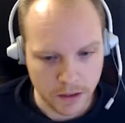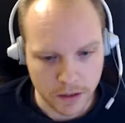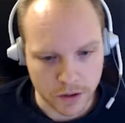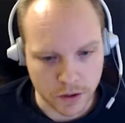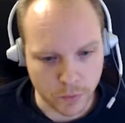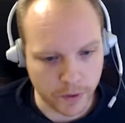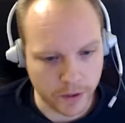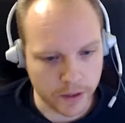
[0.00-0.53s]

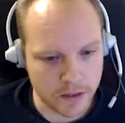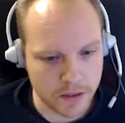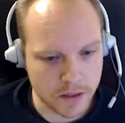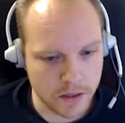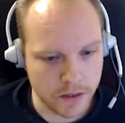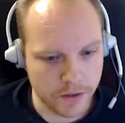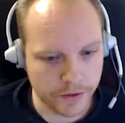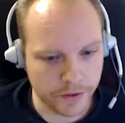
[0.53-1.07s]
So we can see
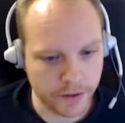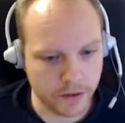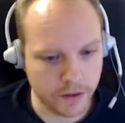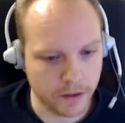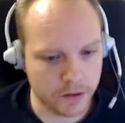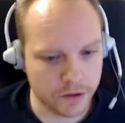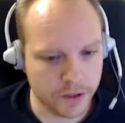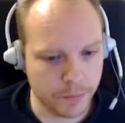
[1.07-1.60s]
here that the
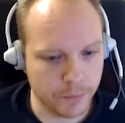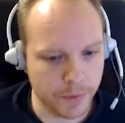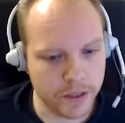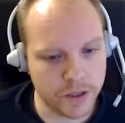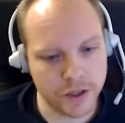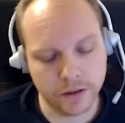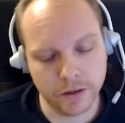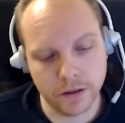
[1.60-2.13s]
create
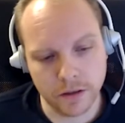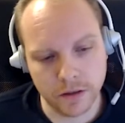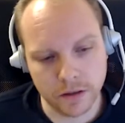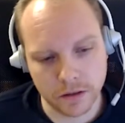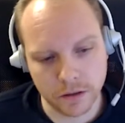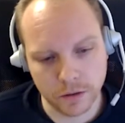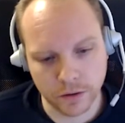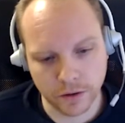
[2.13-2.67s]
page ID
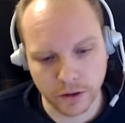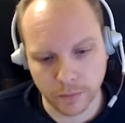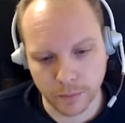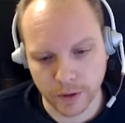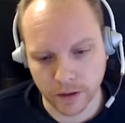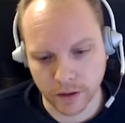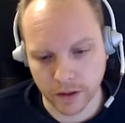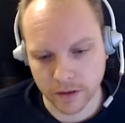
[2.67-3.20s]
is currently
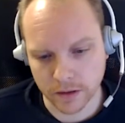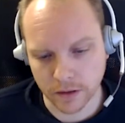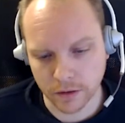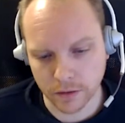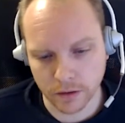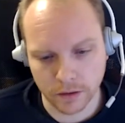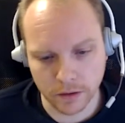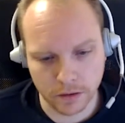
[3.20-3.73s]
being
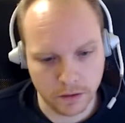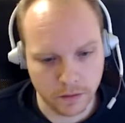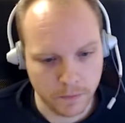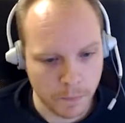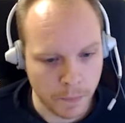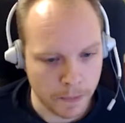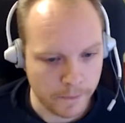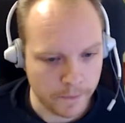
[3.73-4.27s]
executed.
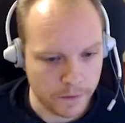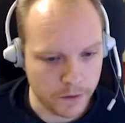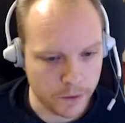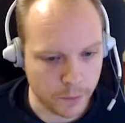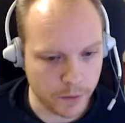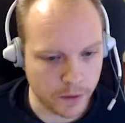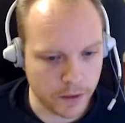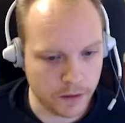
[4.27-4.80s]
Here
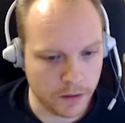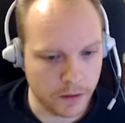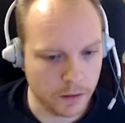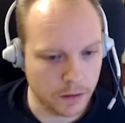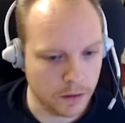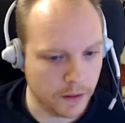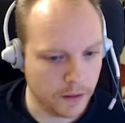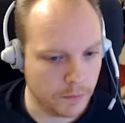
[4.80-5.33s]
we get the
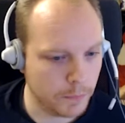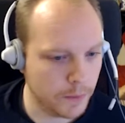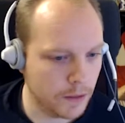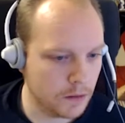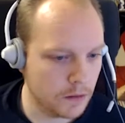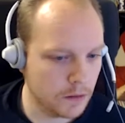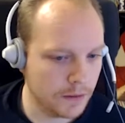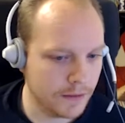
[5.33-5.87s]
get
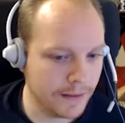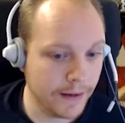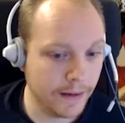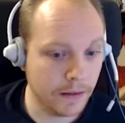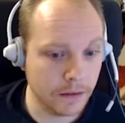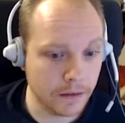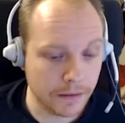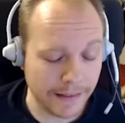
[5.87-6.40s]

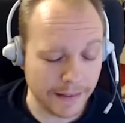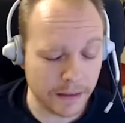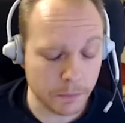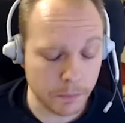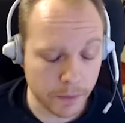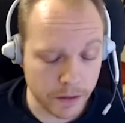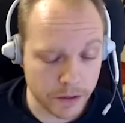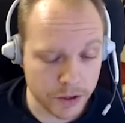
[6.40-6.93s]

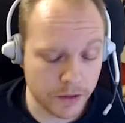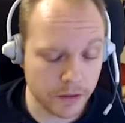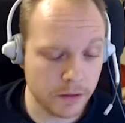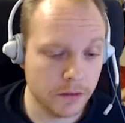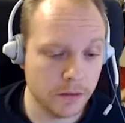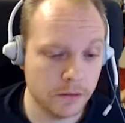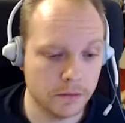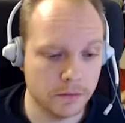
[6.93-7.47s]
page ID.